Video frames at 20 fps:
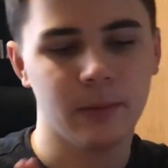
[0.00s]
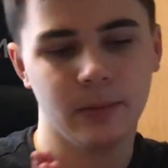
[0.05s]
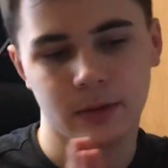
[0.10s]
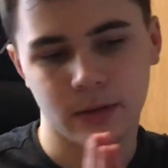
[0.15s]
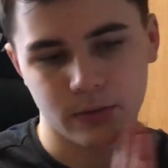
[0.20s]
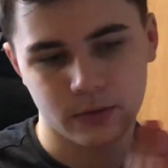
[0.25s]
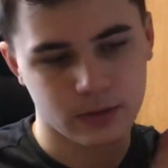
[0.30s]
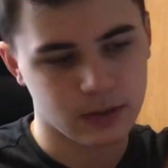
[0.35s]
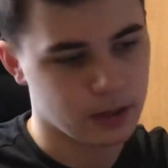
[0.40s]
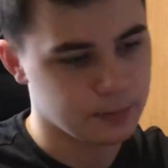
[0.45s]
and then
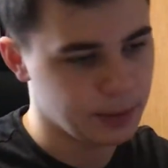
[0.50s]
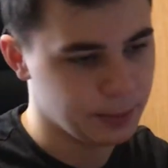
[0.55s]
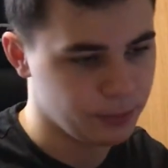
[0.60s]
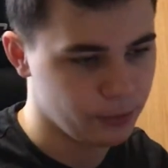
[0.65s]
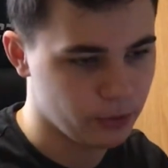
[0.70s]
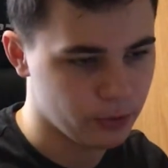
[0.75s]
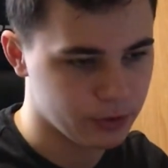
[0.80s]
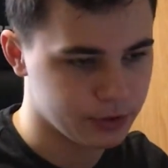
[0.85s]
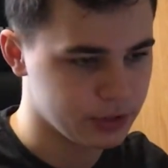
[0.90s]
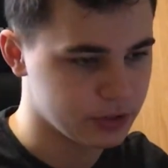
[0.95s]
there's a lot of people
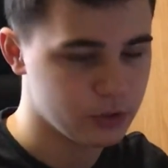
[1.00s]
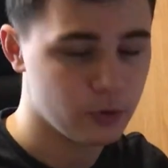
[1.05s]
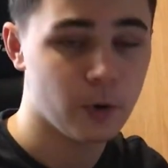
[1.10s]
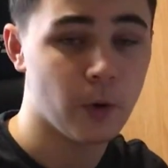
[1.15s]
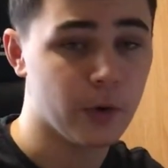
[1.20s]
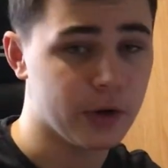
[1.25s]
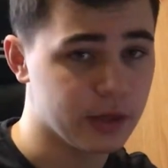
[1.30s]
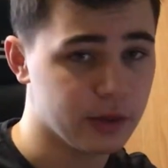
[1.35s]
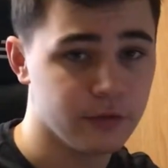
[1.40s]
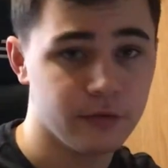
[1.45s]
who are just
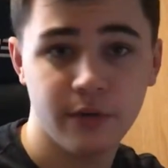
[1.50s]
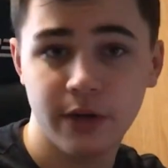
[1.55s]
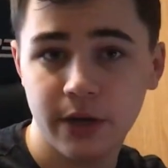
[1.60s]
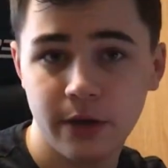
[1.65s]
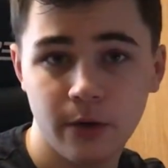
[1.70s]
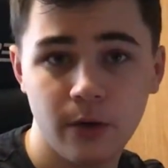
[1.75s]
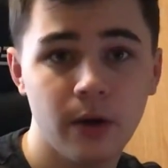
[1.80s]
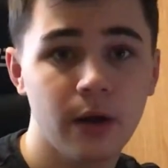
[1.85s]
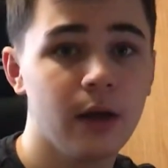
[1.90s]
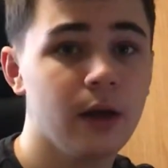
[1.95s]
quoting the
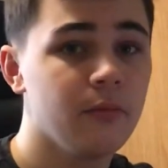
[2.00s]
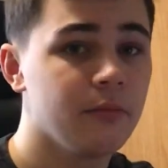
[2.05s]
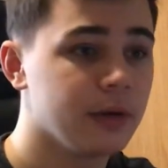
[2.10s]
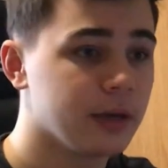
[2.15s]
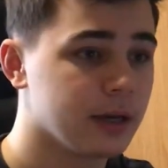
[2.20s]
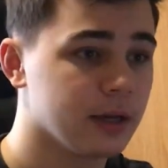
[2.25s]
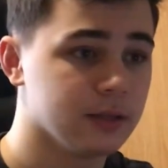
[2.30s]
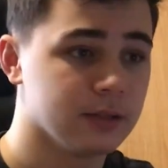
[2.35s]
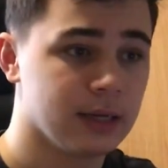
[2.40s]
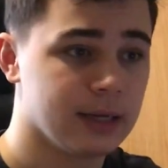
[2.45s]
video
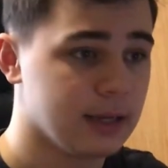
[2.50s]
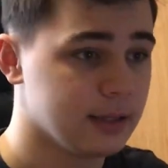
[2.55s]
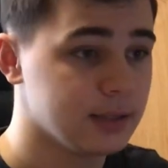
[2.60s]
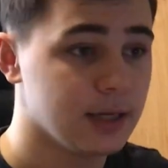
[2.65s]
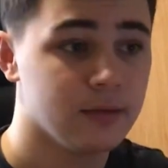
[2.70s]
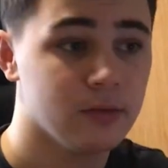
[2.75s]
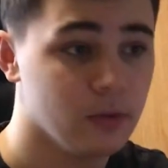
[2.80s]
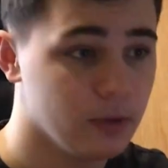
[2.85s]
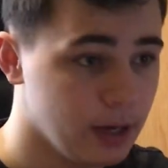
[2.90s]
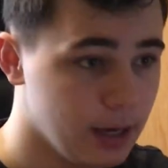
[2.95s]
because I guess
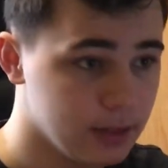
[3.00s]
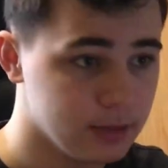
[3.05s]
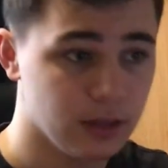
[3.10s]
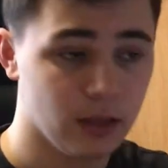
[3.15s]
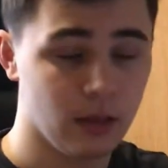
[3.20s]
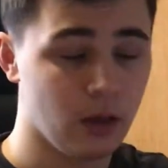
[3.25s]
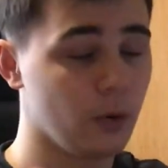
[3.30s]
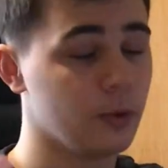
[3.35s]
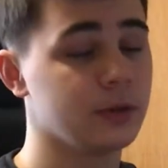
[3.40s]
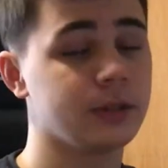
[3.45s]
everyone has a
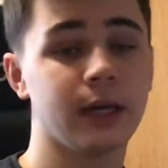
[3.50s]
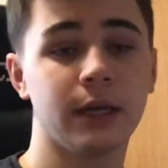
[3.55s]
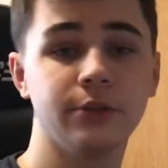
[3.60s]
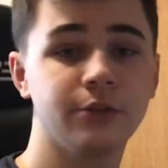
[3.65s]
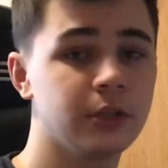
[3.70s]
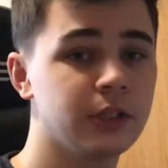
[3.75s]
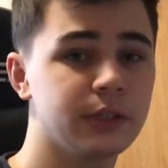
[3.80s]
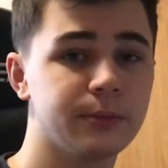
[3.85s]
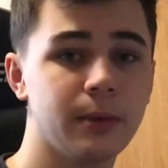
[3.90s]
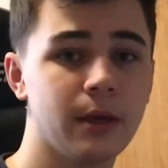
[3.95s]
low
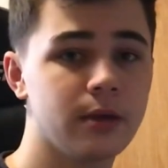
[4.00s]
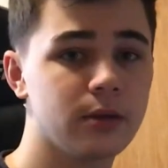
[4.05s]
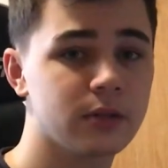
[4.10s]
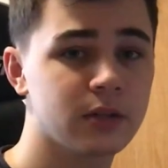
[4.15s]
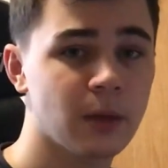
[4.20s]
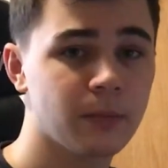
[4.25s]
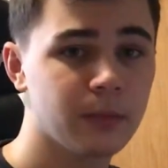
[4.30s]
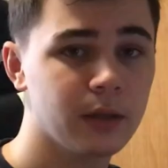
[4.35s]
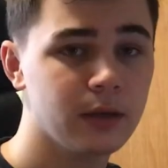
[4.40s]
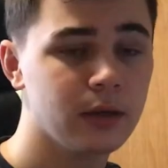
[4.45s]
attention span or
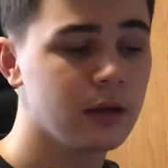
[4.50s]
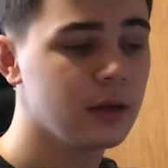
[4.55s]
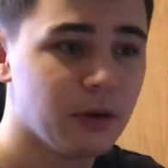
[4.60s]
something.